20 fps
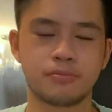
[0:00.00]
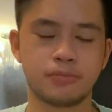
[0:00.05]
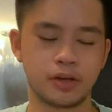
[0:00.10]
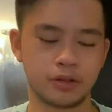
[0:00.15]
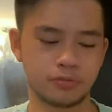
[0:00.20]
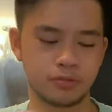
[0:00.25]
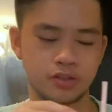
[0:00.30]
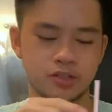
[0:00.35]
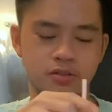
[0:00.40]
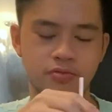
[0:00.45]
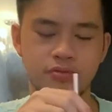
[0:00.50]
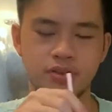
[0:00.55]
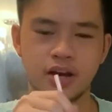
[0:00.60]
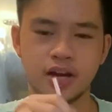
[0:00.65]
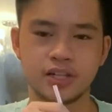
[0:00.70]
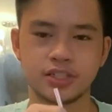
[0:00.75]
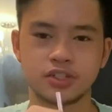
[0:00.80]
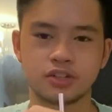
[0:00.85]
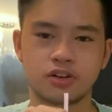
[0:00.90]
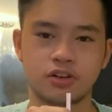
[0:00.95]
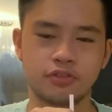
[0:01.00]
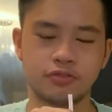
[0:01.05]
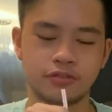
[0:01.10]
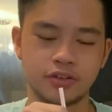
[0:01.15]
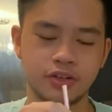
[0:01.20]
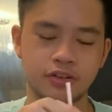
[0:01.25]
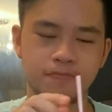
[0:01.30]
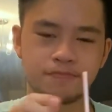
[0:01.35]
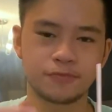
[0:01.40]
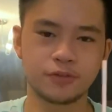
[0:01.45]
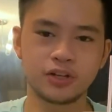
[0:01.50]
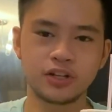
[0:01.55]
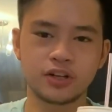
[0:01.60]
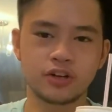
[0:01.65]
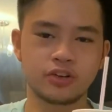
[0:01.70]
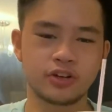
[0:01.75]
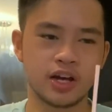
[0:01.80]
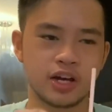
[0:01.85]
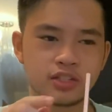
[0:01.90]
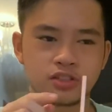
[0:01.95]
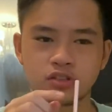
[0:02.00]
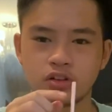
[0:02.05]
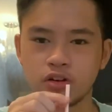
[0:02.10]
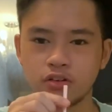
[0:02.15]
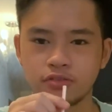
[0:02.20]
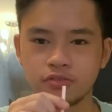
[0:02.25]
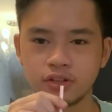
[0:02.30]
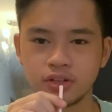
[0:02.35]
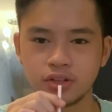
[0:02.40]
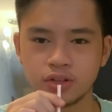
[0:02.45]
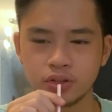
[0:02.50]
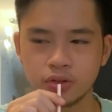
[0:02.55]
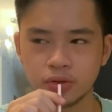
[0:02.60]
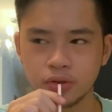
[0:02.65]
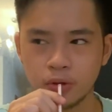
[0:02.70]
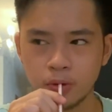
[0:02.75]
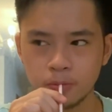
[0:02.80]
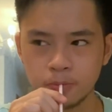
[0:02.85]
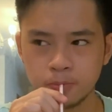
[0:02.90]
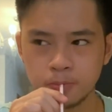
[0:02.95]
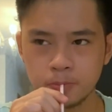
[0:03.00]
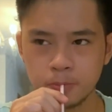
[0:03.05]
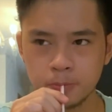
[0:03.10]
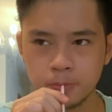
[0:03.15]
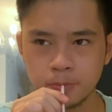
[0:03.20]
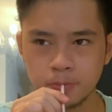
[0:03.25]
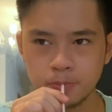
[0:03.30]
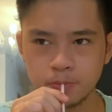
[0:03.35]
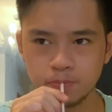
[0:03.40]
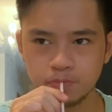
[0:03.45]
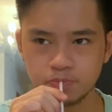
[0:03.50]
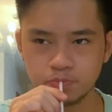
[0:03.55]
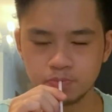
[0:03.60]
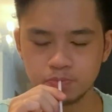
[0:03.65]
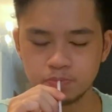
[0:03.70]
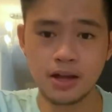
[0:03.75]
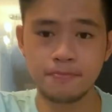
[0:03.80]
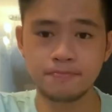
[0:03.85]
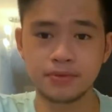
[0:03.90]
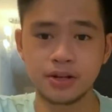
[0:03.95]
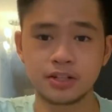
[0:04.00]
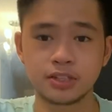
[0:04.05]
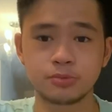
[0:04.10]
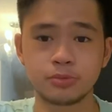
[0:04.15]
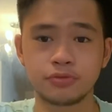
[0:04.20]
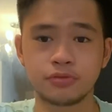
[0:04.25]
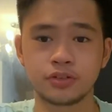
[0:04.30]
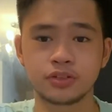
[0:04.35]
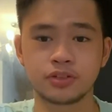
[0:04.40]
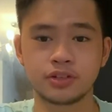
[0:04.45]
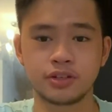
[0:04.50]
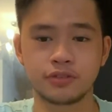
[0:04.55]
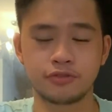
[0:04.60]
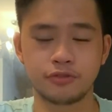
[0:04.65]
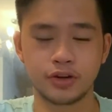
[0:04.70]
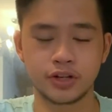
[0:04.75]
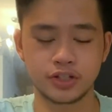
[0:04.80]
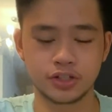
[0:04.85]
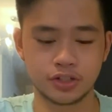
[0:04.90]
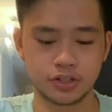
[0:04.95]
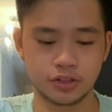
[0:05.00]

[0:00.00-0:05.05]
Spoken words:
bite with some of the iced coffee. Really good iced coffee. Now let's move on to the French